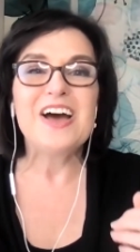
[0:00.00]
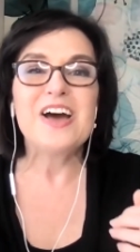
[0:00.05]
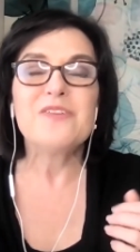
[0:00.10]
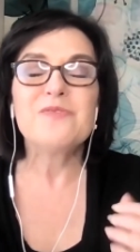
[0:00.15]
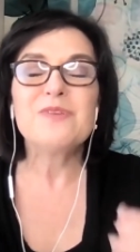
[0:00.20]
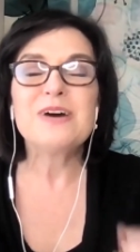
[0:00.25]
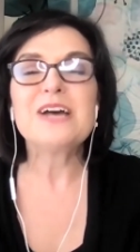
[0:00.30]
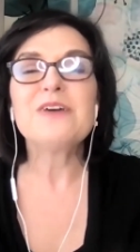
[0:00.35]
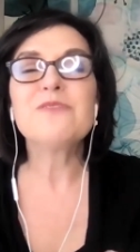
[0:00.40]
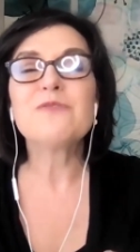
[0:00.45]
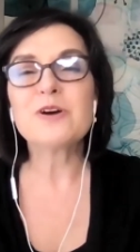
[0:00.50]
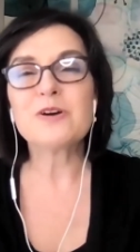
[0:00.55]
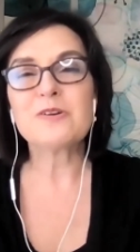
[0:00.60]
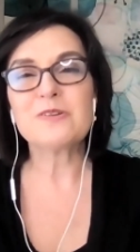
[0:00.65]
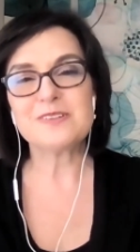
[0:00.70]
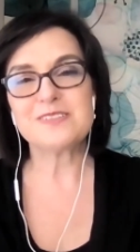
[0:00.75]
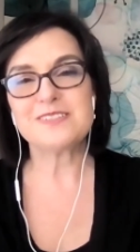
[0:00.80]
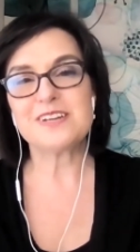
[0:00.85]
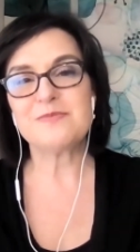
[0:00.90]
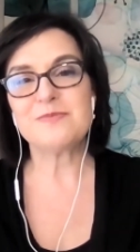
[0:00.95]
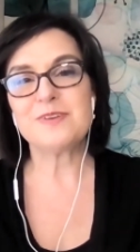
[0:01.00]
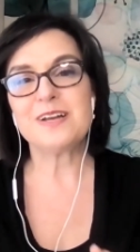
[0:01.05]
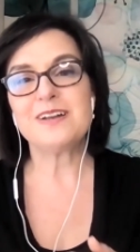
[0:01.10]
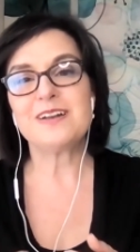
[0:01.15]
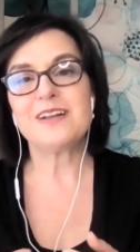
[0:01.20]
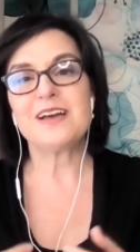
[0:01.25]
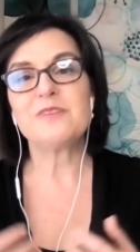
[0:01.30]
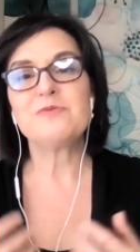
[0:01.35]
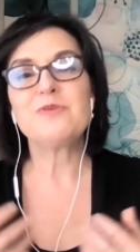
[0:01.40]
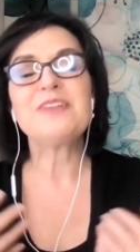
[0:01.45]
And when I work with
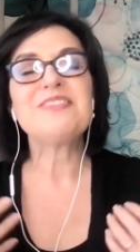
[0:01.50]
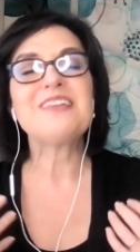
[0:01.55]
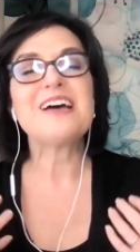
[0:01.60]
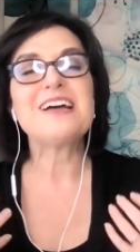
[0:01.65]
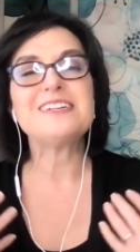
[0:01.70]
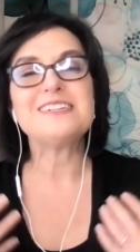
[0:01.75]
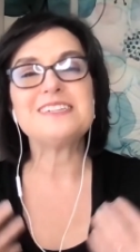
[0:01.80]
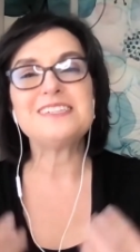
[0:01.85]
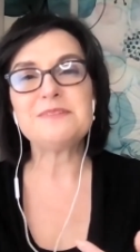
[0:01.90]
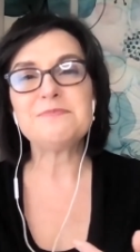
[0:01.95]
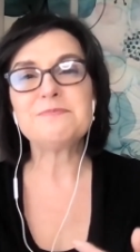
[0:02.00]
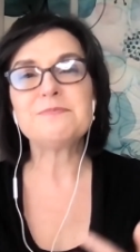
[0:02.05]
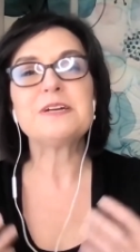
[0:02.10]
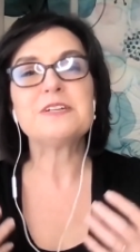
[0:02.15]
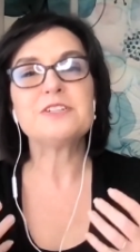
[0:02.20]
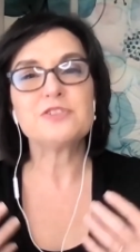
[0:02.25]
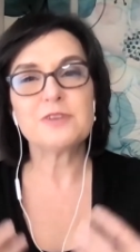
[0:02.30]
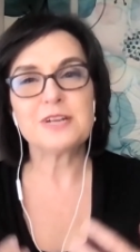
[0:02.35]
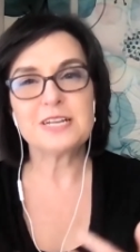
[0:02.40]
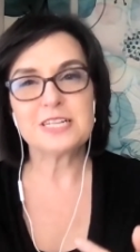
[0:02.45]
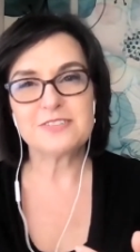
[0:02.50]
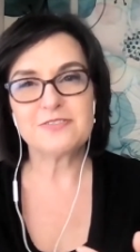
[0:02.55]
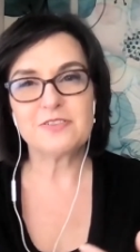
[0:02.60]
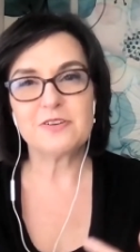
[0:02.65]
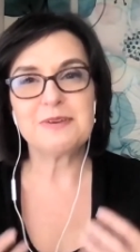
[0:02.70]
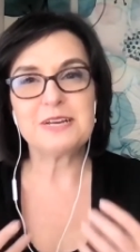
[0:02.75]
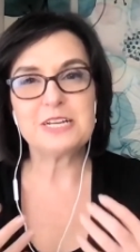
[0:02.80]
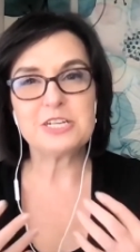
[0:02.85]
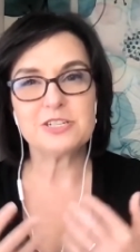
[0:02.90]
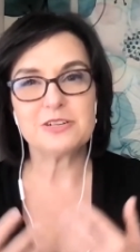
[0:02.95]
someone, I want that deep
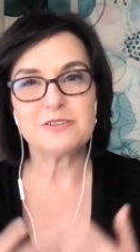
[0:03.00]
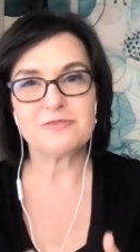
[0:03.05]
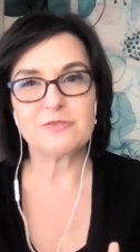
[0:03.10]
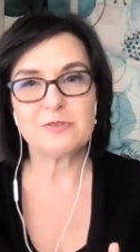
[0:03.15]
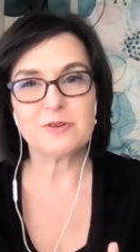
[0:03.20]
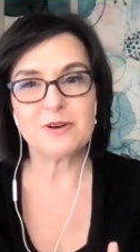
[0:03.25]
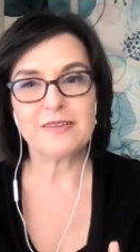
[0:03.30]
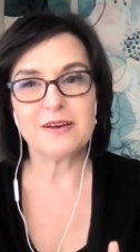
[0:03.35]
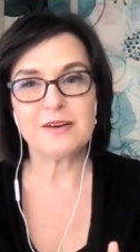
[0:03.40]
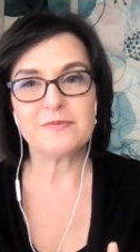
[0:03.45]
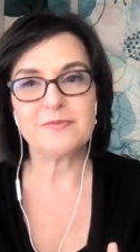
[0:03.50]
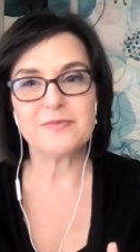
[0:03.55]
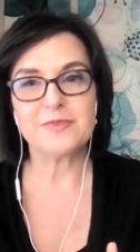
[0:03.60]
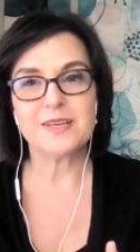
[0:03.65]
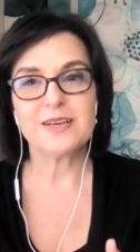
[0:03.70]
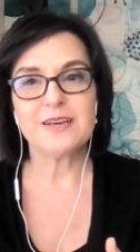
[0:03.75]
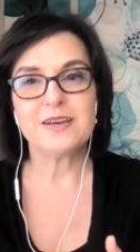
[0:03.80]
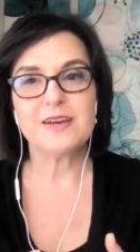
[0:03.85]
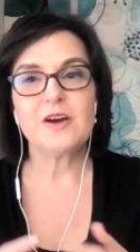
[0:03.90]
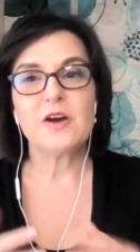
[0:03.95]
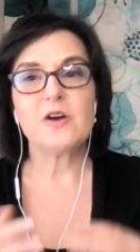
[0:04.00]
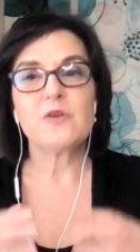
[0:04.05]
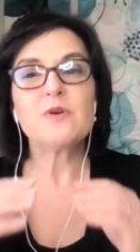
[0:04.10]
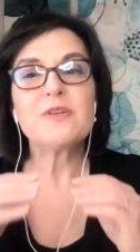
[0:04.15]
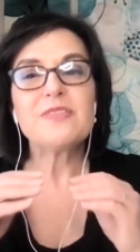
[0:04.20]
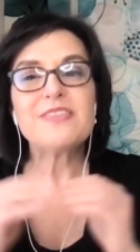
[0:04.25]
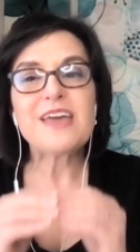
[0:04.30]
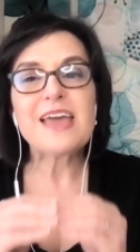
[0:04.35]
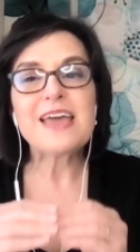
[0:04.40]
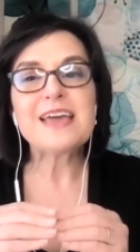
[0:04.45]
transformation for them
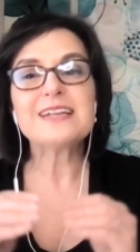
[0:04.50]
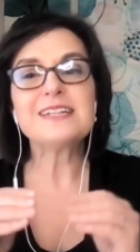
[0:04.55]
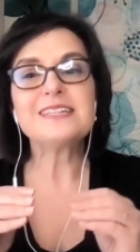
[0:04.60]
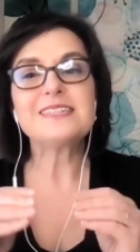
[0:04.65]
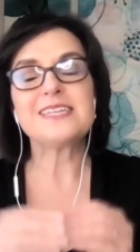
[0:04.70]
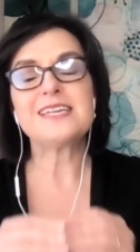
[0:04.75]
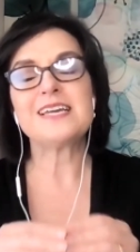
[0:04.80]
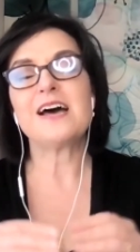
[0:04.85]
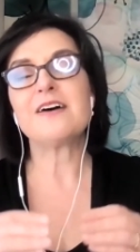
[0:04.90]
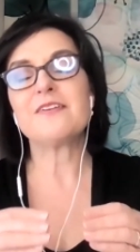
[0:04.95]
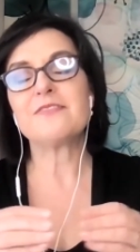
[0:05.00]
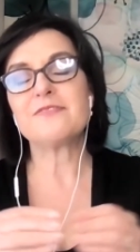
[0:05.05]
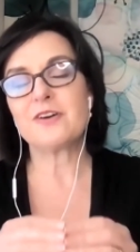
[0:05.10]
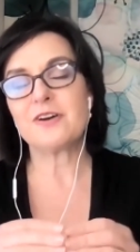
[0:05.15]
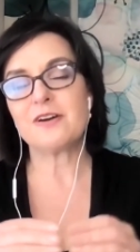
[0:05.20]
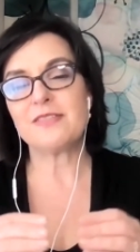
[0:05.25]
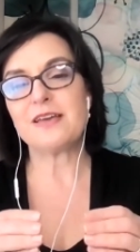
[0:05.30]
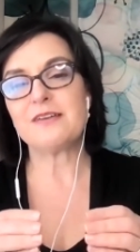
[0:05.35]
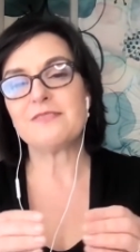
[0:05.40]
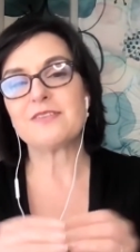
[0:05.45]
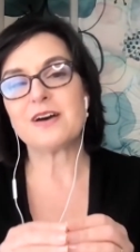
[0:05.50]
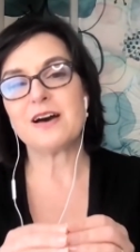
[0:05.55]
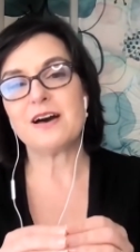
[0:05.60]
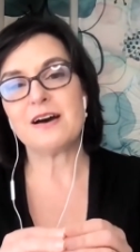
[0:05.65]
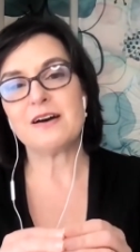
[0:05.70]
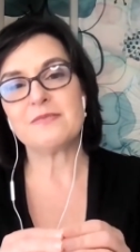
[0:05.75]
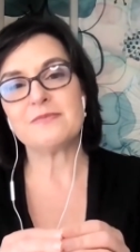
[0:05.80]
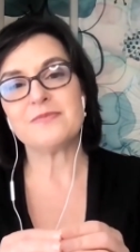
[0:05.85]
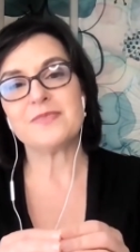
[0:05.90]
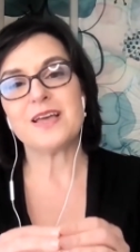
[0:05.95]
where they can see how far they've
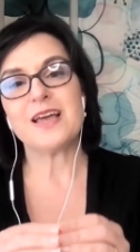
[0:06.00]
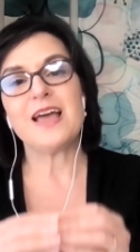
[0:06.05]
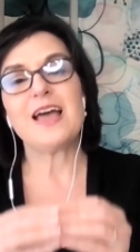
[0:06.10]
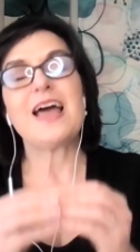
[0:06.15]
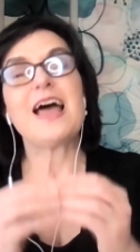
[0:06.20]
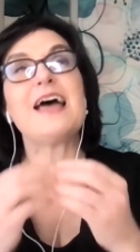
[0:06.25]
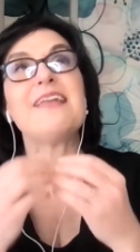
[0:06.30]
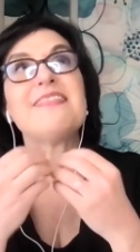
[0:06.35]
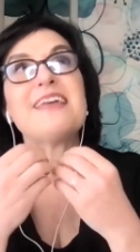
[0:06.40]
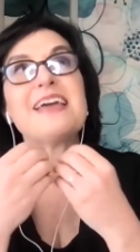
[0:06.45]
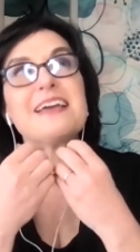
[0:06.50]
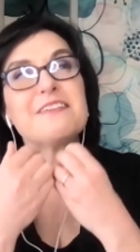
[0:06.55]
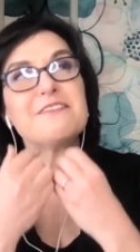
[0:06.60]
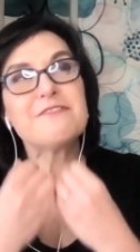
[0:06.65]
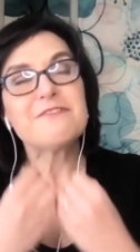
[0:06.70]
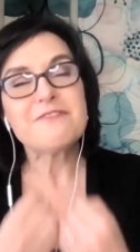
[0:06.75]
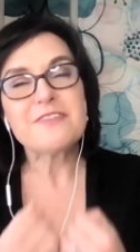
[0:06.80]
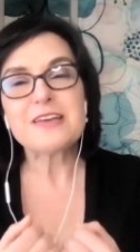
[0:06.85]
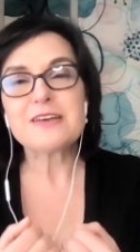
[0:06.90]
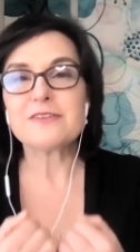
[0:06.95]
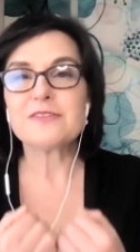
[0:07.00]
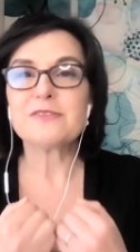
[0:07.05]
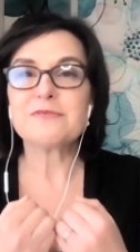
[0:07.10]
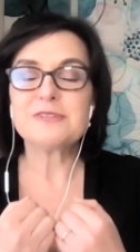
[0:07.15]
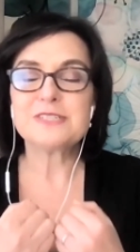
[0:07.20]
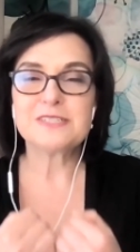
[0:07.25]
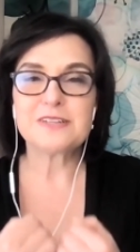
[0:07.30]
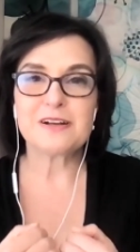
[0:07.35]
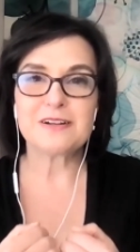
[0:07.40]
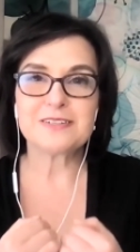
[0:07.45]
come and they can feel the
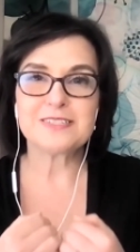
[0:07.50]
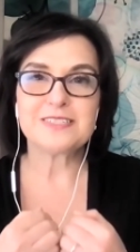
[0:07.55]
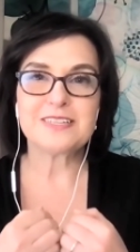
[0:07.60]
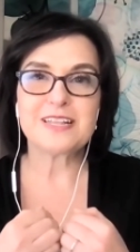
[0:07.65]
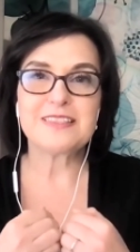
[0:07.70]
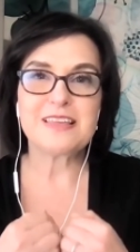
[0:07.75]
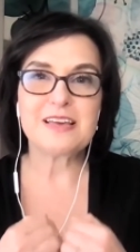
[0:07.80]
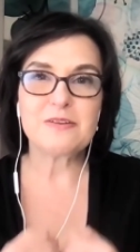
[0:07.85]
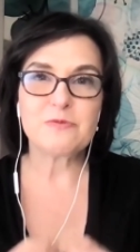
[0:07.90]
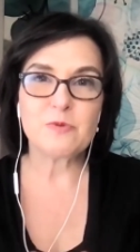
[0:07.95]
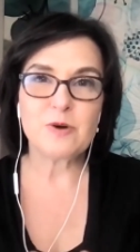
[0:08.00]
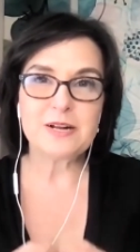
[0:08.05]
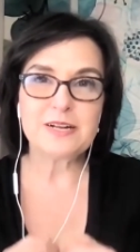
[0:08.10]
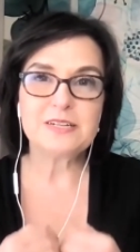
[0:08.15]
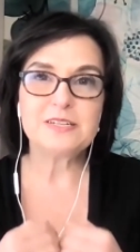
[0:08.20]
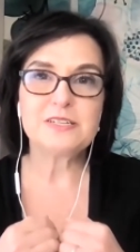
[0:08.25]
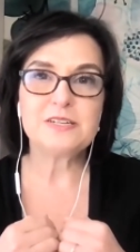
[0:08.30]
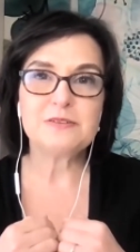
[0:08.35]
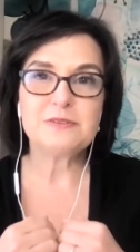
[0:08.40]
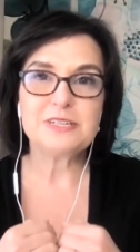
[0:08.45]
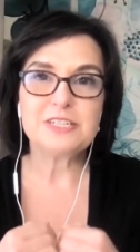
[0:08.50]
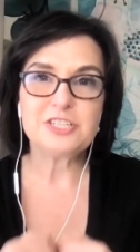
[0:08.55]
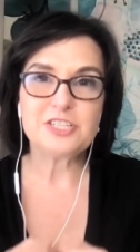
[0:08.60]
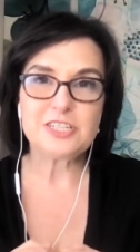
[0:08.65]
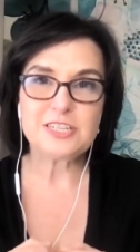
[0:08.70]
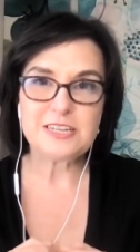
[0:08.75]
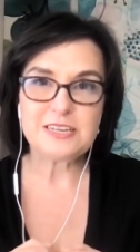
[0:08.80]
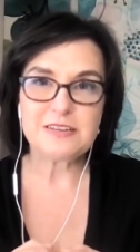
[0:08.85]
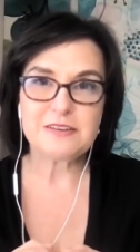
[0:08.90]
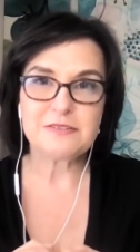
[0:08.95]
results that they wanted to
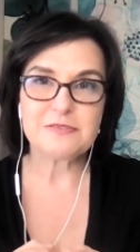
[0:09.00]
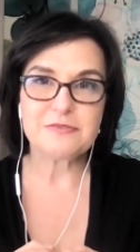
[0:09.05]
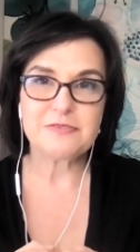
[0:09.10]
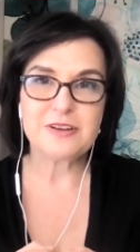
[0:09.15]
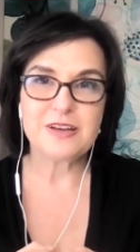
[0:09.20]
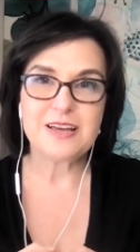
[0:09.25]
achieve,